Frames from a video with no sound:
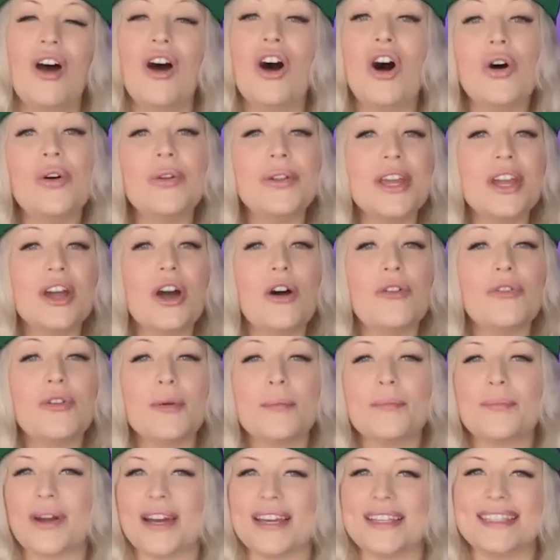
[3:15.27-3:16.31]
Holding off
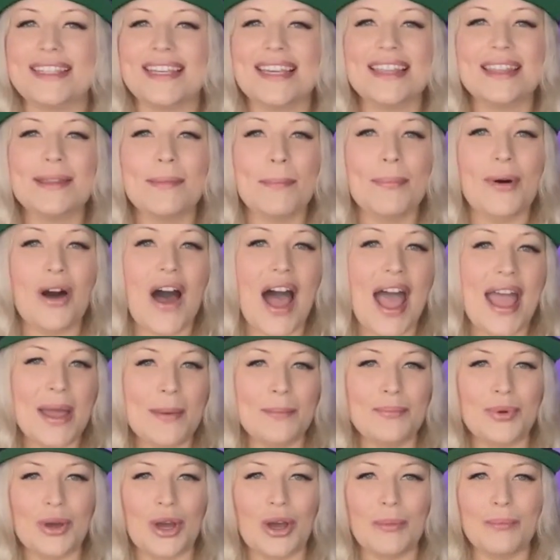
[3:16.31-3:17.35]
on pressing the buy
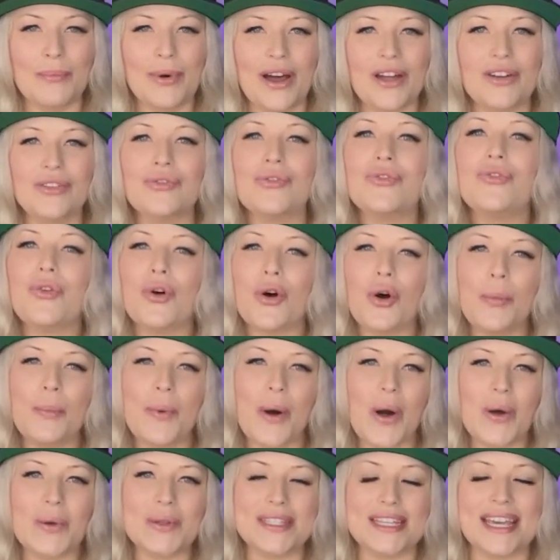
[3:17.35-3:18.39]
and burn button for
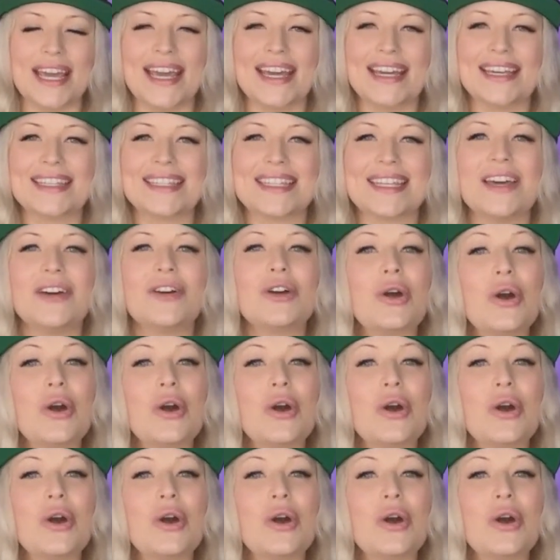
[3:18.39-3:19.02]
PulseX